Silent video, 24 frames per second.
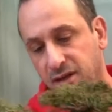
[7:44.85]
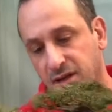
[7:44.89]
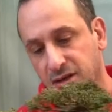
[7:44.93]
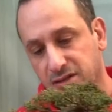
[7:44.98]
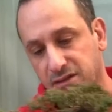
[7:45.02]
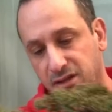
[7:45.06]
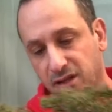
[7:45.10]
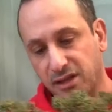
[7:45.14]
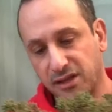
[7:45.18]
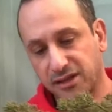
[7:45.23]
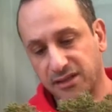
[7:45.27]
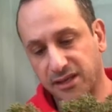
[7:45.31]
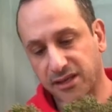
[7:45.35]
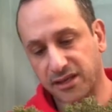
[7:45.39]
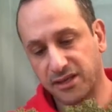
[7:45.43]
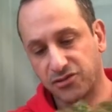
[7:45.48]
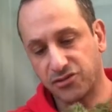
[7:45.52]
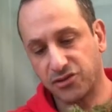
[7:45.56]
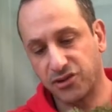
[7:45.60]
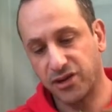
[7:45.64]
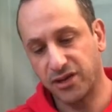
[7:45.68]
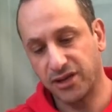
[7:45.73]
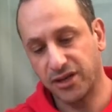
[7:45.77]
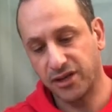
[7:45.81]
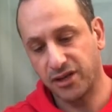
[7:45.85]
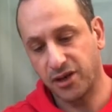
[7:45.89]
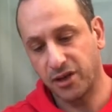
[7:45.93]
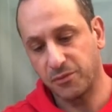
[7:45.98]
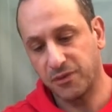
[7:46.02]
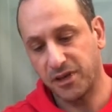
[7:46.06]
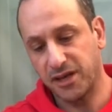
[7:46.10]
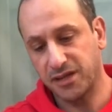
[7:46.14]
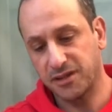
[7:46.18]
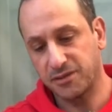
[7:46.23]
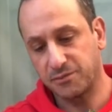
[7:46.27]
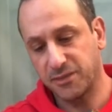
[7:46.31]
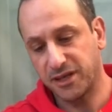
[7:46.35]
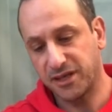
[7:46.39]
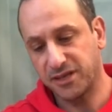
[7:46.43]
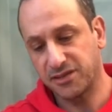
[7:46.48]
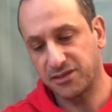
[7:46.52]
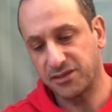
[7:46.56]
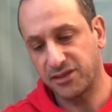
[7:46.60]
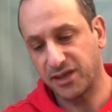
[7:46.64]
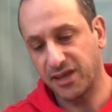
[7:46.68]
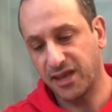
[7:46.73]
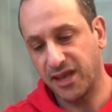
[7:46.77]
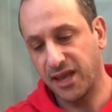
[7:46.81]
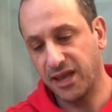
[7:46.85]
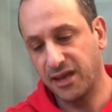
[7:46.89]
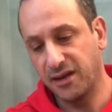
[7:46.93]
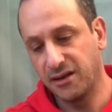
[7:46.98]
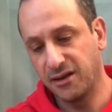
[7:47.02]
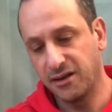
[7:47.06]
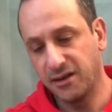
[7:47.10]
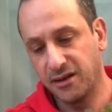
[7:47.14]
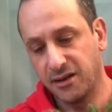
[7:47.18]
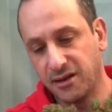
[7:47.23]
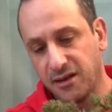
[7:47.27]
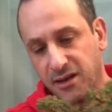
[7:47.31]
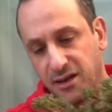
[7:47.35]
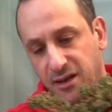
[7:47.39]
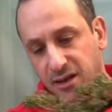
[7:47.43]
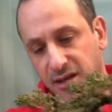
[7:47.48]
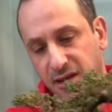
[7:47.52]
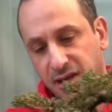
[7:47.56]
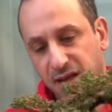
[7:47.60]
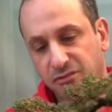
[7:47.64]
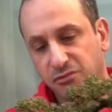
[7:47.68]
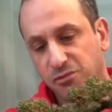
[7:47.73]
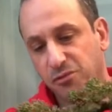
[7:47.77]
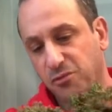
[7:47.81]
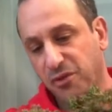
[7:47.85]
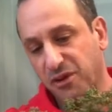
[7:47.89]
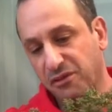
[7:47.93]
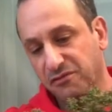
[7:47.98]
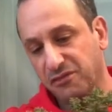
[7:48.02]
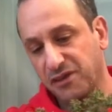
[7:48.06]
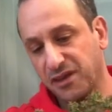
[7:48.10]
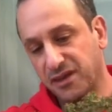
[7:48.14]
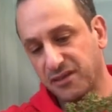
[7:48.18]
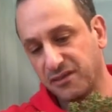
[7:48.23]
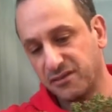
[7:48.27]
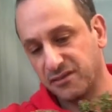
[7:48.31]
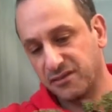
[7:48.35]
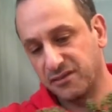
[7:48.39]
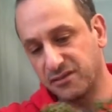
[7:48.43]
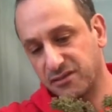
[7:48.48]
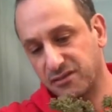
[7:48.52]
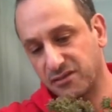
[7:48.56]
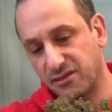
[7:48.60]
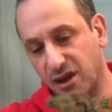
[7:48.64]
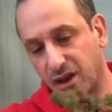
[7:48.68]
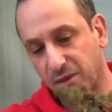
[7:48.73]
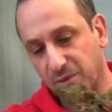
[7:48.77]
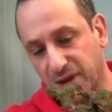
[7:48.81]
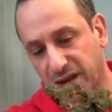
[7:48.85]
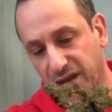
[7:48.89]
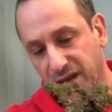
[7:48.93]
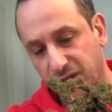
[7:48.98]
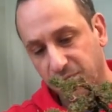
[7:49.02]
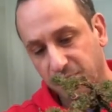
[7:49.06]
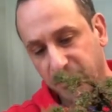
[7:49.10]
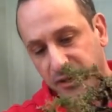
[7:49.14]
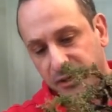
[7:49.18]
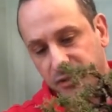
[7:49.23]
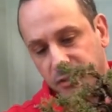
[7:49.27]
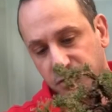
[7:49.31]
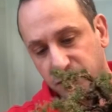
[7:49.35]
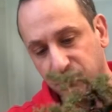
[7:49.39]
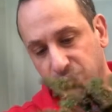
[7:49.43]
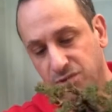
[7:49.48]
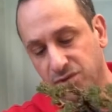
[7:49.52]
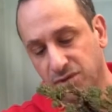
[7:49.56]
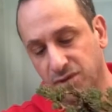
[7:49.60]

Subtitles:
So I like to try and comb out as much as I can, even with my fingers, just comb it out, make sure